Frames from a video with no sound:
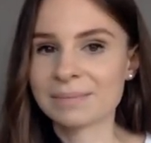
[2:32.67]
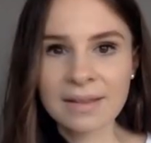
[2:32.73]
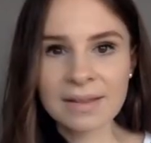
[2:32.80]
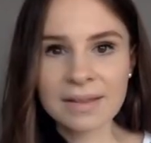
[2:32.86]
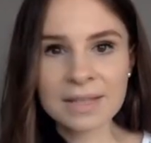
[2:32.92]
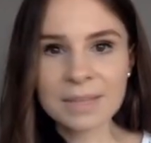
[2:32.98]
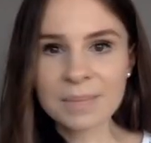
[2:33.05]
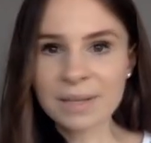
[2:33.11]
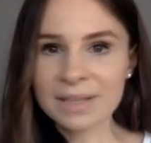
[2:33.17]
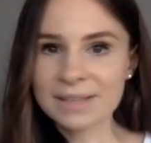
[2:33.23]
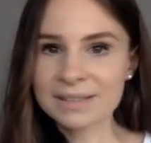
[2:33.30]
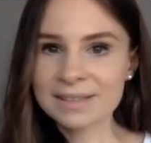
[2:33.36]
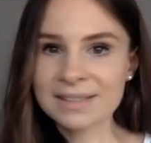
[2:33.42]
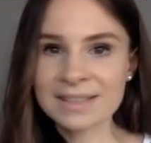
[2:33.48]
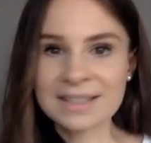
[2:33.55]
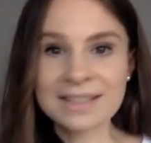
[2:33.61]
This
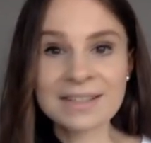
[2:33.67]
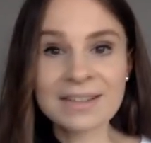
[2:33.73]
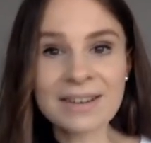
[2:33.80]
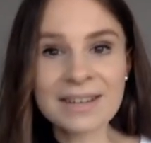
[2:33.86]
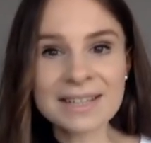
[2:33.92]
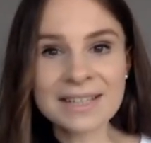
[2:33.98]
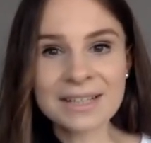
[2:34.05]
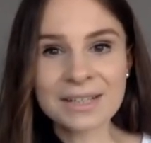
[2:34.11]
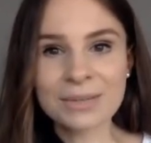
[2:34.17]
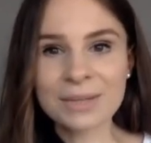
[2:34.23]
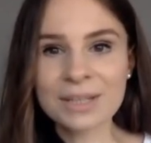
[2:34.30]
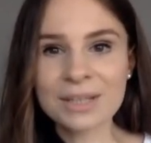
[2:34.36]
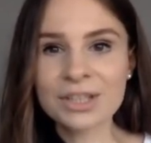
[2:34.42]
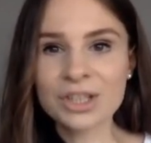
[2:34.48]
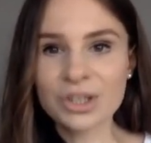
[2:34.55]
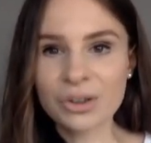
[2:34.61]
button does not
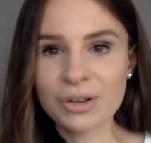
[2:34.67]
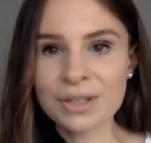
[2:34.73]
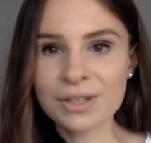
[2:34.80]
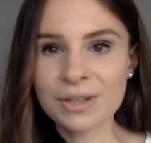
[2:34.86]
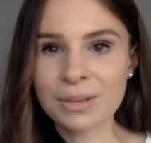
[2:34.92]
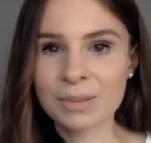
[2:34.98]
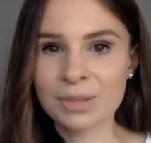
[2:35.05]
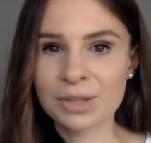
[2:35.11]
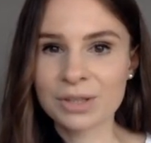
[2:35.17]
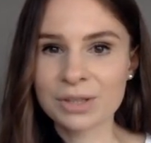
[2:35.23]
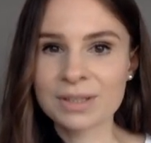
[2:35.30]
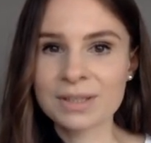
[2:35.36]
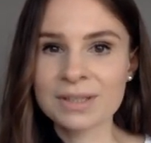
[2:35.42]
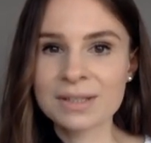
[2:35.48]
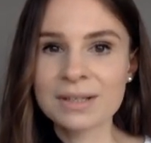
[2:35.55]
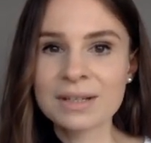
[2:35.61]
increase choice
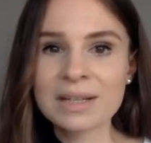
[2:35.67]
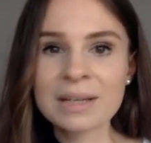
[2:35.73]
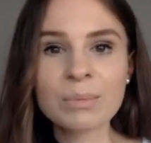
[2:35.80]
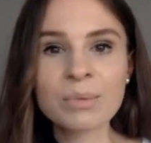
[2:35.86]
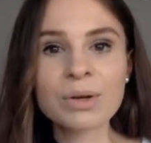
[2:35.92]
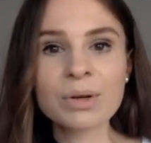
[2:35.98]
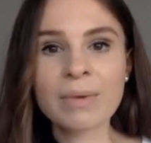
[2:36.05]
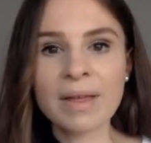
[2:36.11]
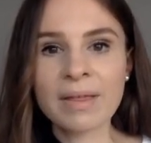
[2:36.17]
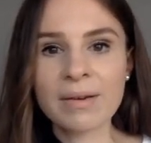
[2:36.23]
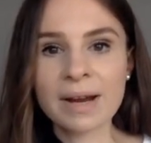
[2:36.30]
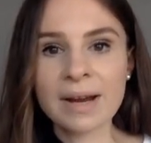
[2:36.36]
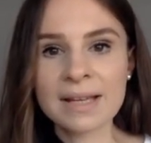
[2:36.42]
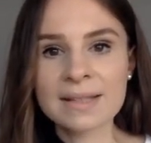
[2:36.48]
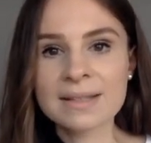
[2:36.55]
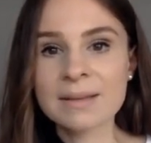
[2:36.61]
options, but rather
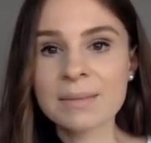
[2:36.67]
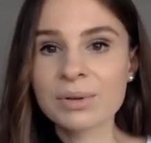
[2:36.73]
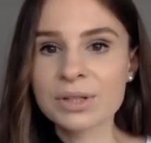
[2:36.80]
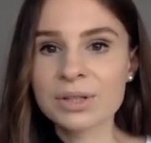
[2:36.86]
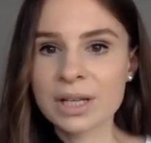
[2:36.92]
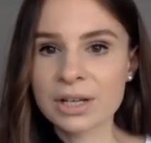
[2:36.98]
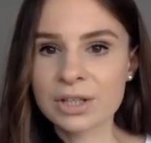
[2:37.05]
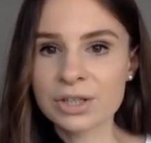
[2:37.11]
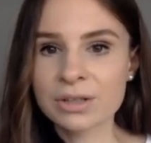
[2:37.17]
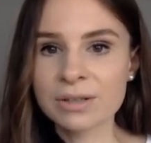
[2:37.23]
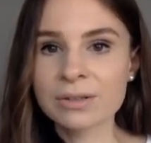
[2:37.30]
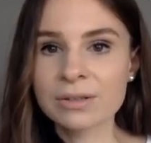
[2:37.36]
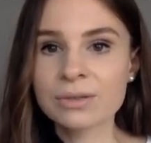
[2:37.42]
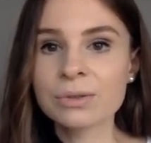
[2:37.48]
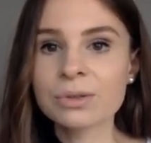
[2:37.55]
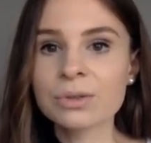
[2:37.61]
has the potential
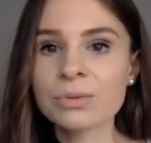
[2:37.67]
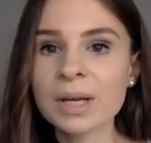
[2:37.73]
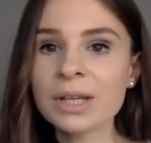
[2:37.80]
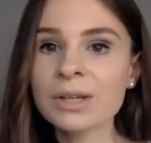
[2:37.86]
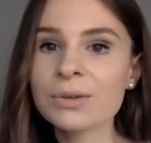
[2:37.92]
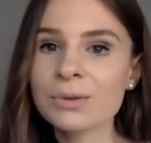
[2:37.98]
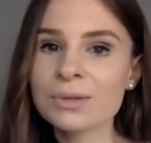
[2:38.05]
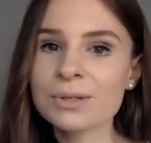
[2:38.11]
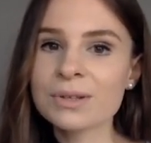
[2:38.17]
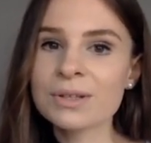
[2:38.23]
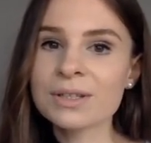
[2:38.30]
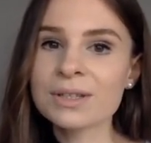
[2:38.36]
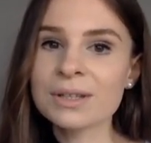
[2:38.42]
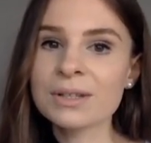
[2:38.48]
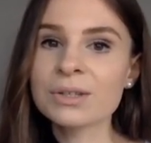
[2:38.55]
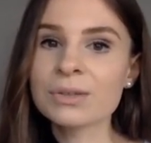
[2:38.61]
to trick
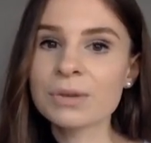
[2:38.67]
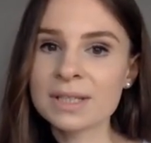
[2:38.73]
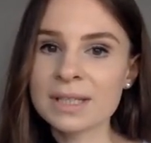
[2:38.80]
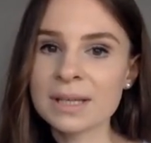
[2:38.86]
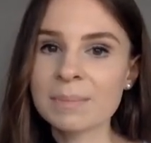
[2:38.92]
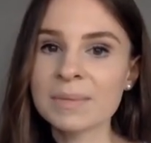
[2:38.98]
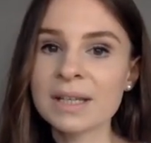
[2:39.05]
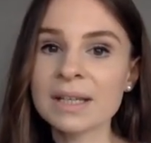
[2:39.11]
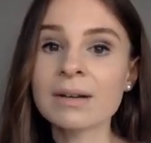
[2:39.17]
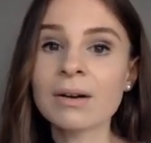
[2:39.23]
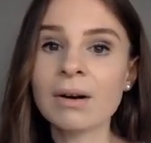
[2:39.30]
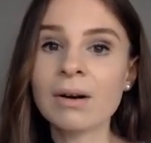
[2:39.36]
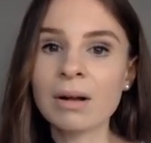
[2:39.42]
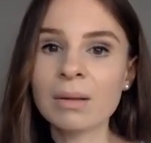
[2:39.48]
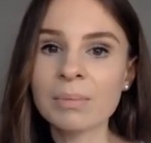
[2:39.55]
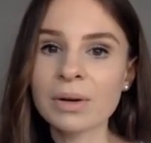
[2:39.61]
users into accepting
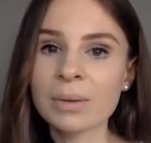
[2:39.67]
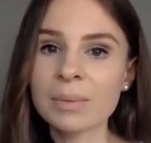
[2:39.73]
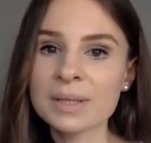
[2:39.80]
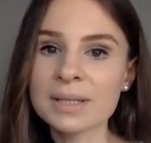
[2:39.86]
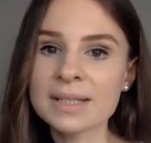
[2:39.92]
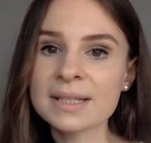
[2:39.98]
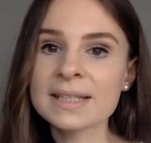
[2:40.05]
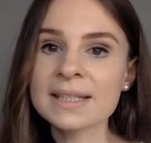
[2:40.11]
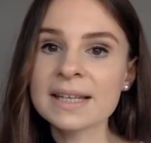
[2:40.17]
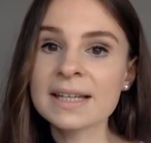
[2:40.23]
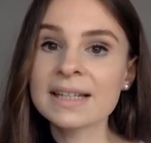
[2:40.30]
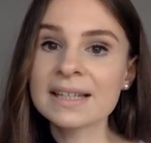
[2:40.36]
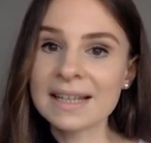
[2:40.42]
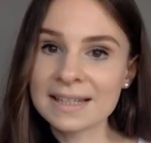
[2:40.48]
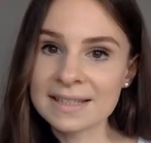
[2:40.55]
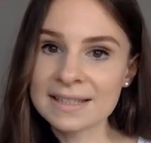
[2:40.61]
all purposes
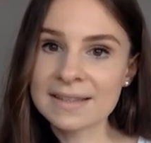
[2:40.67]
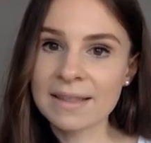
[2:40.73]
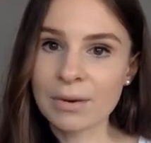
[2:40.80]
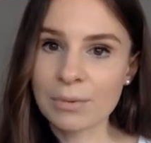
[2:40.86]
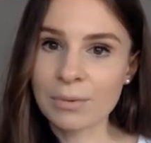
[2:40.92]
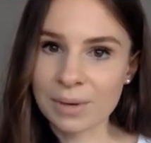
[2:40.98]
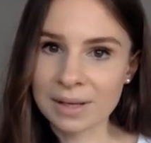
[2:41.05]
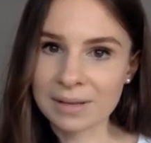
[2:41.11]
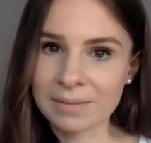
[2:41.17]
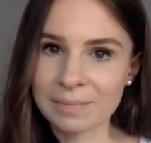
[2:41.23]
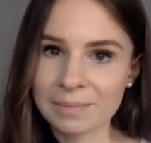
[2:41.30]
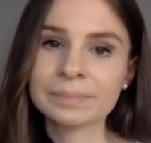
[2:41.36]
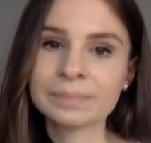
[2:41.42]
against their will.